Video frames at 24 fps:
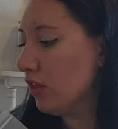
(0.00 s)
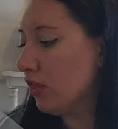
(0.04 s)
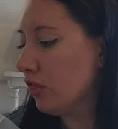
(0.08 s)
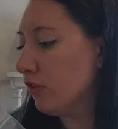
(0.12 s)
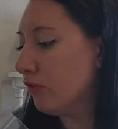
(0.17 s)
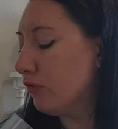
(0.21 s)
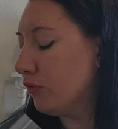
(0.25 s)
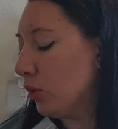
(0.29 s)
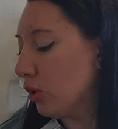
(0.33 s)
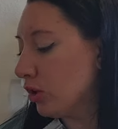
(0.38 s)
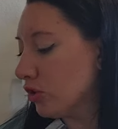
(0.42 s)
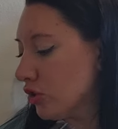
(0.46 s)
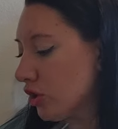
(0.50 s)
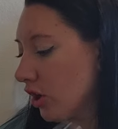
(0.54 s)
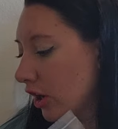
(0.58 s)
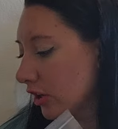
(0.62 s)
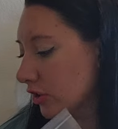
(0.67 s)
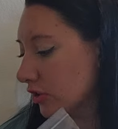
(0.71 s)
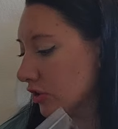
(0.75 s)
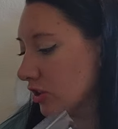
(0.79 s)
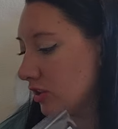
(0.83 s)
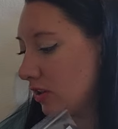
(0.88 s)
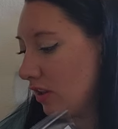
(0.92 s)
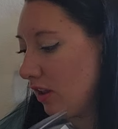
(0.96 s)
the four
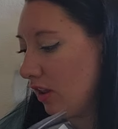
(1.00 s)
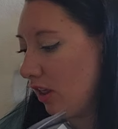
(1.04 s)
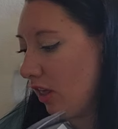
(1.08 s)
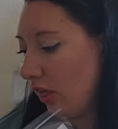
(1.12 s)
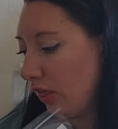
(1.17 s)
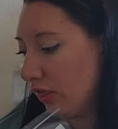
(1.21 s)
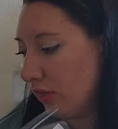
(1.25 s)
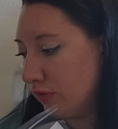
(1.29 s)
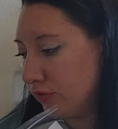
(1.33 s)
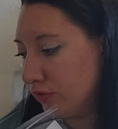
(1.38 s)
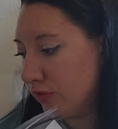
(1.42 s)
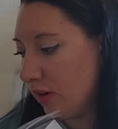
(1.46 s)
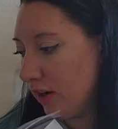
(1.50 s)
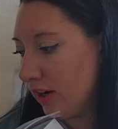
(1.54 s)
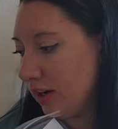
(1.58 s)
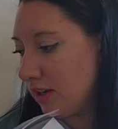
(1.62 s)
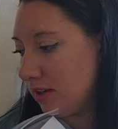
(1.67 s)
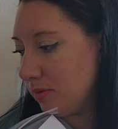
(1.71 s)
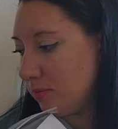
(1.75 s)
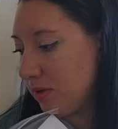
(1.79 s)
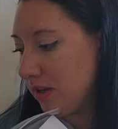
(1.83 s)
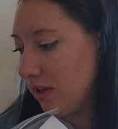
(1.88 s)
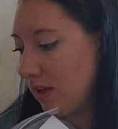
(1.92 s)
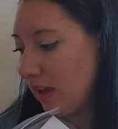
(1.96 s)
charts, the
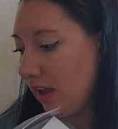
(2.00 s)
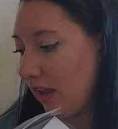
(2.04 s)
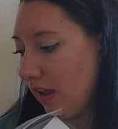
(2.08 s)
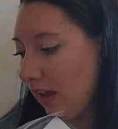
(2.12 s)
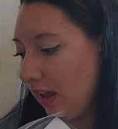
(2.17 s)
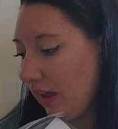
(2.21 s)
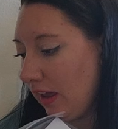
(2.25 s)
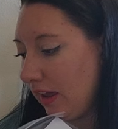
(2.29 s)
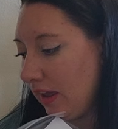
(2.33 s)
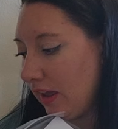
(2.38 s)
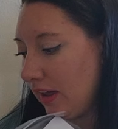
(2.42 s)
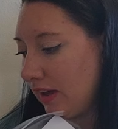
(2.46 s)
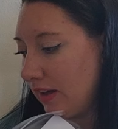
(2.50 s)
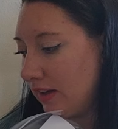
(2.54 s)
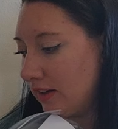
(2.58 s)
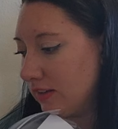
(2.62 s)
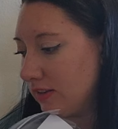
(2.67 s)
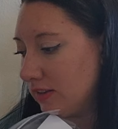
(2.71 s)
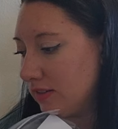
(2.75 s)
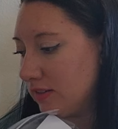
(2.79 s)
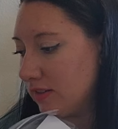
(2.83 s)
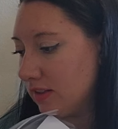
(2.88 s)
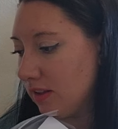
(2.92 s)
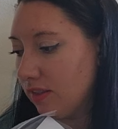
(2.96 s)
frame,
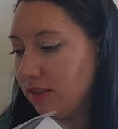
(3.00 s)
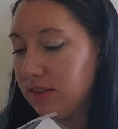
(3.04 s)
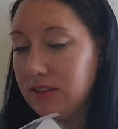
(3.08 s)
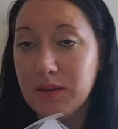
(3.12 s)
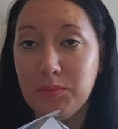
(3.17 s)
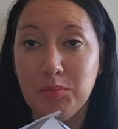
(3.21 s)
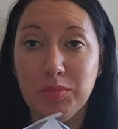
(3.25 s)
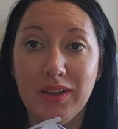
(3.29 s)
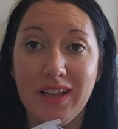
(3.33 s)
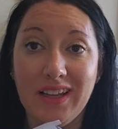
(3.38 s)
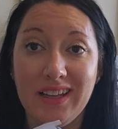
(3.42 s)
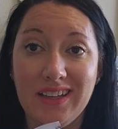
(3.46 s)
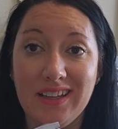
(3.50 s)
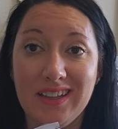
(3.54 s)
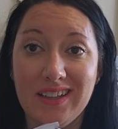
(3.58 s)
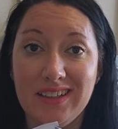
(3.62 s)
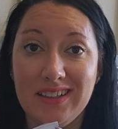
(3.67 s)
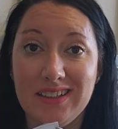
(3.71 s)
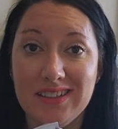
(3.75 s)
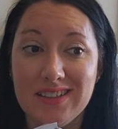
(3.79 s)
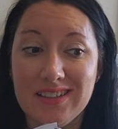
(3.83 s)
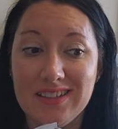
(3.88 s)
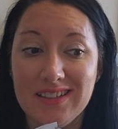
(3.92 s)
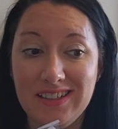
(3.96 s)
and the
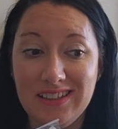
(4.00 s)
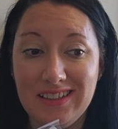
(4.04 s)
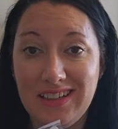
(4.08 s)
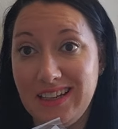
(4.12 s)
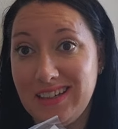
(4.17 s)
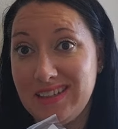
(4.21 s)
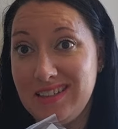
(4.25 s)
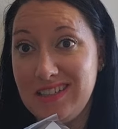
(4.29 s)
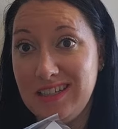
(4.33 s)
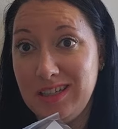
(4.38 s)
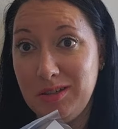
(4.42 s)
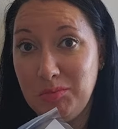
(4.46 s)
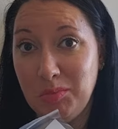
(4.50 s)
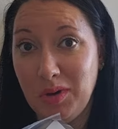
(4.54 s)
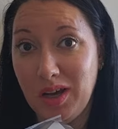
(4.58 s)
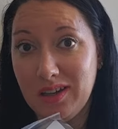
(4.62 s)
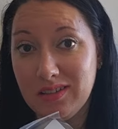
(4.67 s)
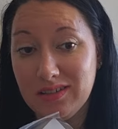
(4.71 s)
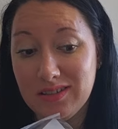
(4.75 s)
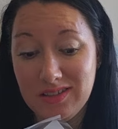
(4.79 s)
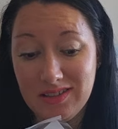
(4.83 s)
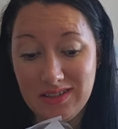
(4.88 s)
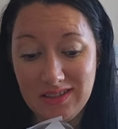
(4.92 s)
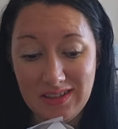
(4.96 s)
blanket, 19
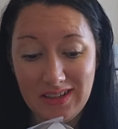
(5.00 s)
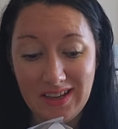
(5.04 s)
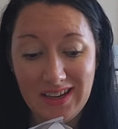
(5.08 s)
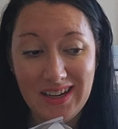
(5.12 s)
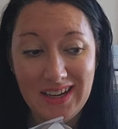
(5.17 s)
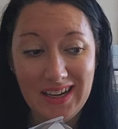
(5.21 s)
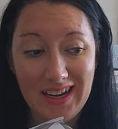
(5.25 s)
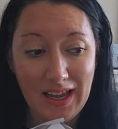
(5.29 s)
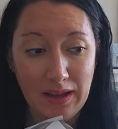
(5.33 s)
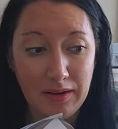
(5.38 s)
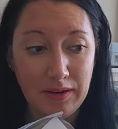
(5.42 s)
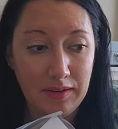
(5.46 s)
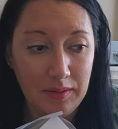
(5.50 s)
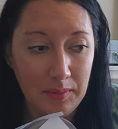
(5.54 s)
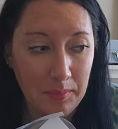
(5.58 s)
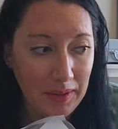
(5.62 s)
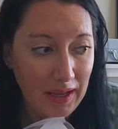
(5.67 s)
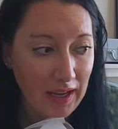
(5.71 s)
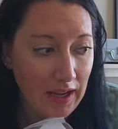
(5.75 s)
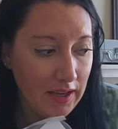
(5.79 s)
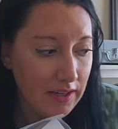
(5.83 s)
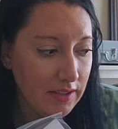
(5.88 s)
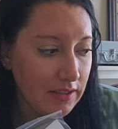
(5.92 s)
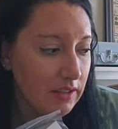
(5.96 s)
bucks. Not
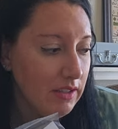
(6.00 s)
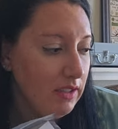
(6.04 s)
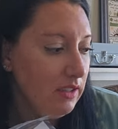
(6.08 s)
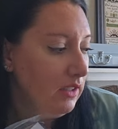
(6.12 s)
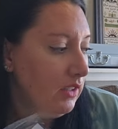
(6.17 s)
bad.